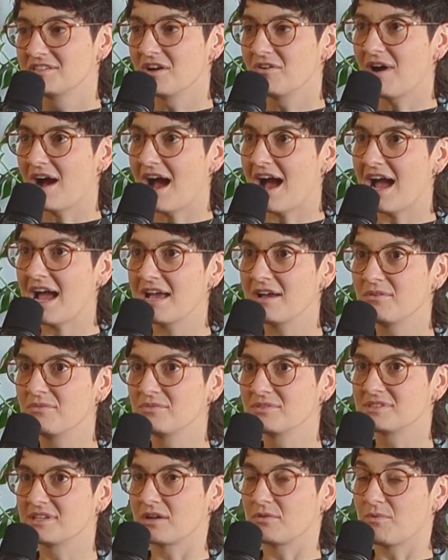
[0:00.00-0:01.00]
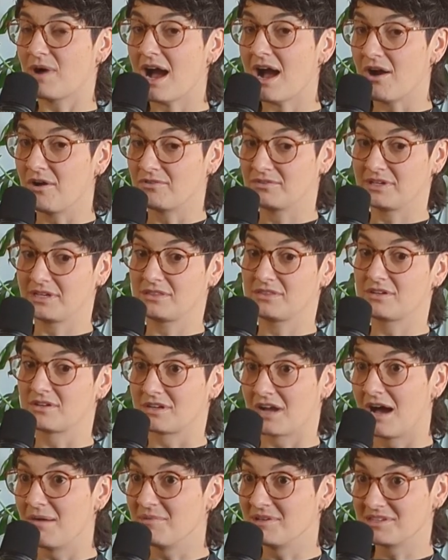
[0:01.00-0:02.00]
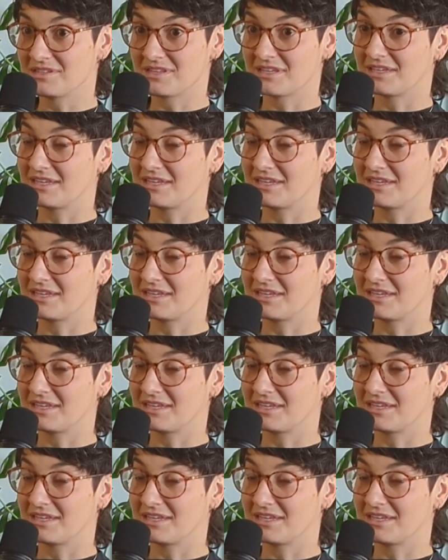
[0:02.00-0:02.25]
So I was like, wow, like they're coming to the